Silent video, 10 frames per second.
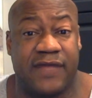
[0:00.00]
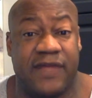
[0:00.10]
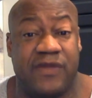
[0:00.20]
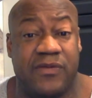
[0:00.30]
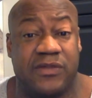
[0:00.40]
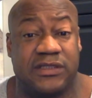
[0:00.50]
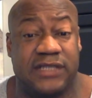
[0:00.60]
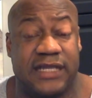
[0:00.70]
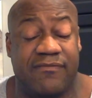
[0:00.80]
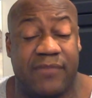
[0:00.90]
if he was
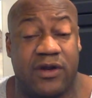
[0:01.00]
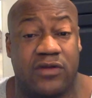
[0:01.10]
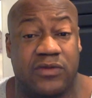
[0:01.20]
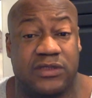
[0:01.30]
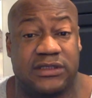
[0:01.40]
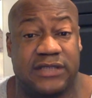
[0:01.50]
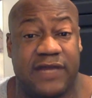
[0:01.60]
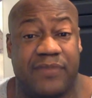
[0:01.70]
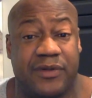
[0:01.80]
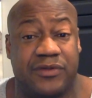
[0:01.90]
in, if Maryland was a
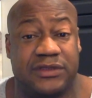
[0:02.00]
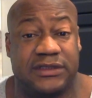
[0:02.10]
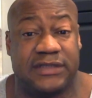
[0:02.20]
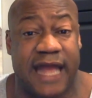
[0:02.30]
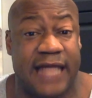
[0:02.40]
death penalty state.